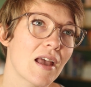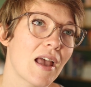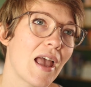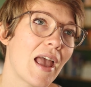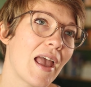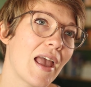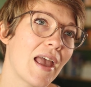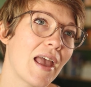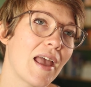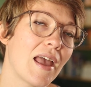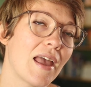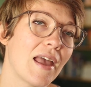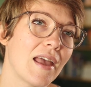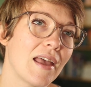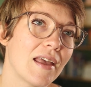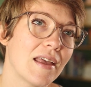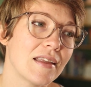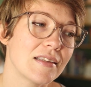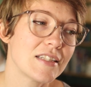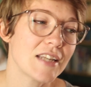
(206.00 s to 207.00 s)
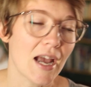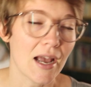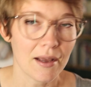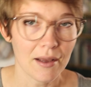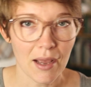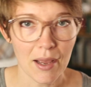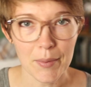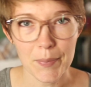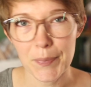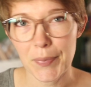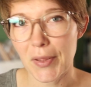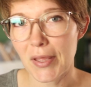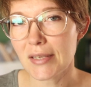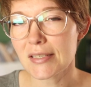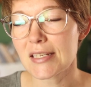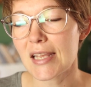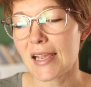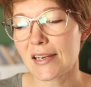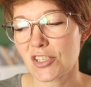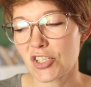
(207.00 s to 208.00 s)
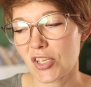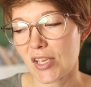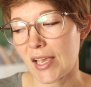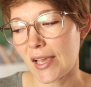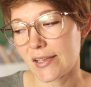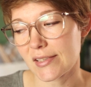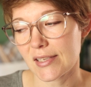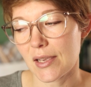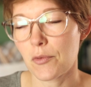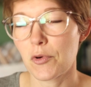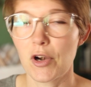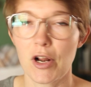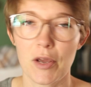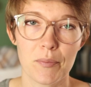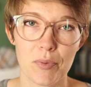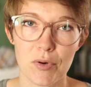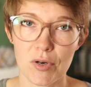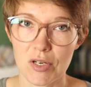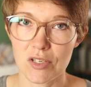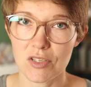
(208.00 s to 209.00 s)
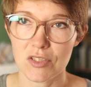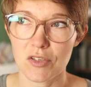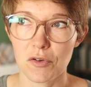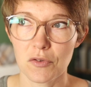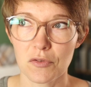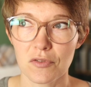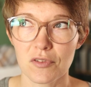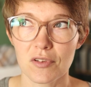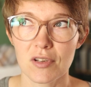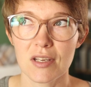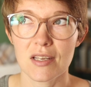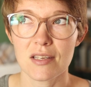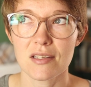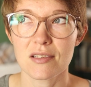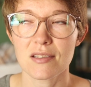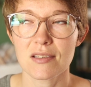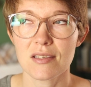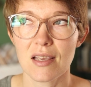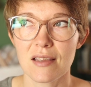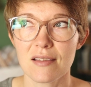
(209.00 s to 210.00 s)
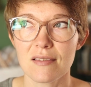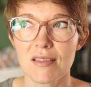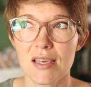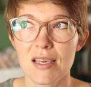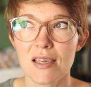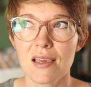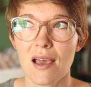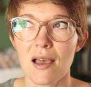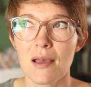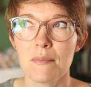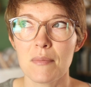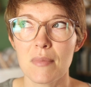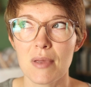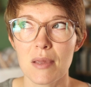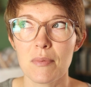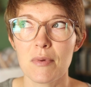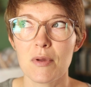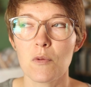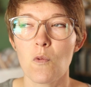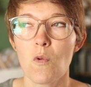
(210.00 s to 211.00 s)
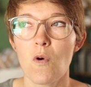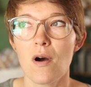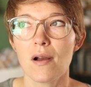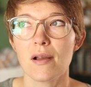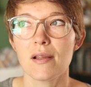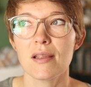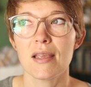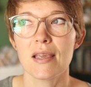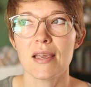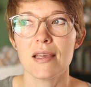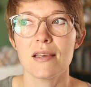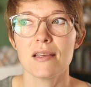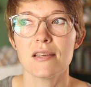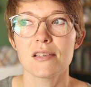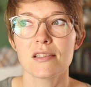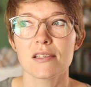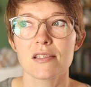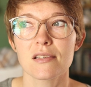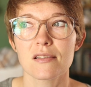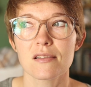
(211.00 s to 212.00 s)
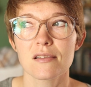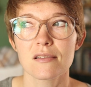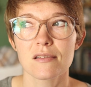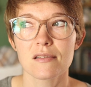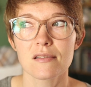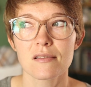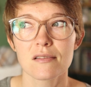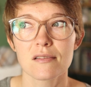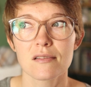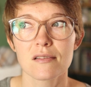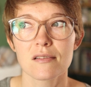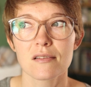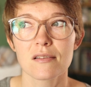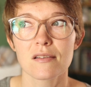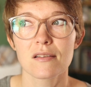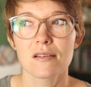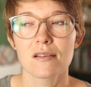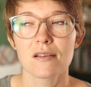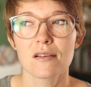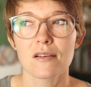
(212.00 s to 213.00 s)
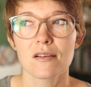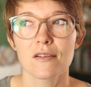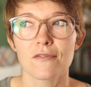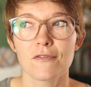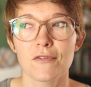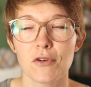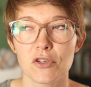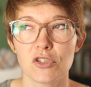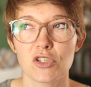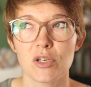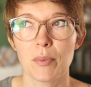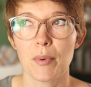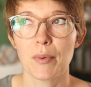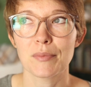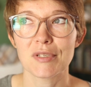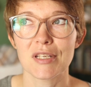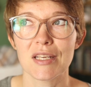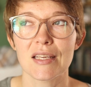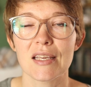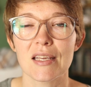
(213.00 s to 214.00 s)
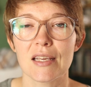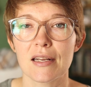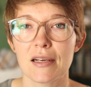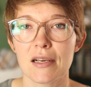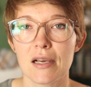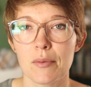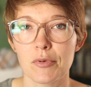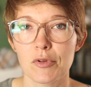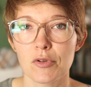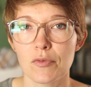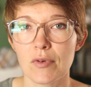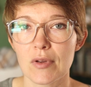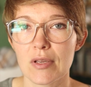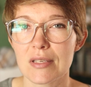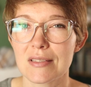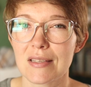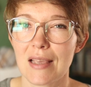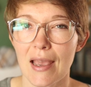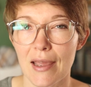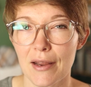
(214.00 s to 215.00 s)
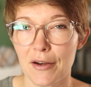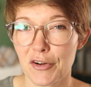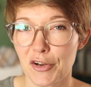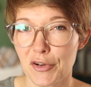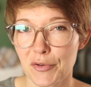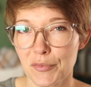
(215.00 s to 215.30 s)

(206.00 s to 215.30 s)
and yeah, I plan to actually cast that one on pretty soon, because I think I maybe want it for a trip I'm taking in a couple of weeks. I don't know,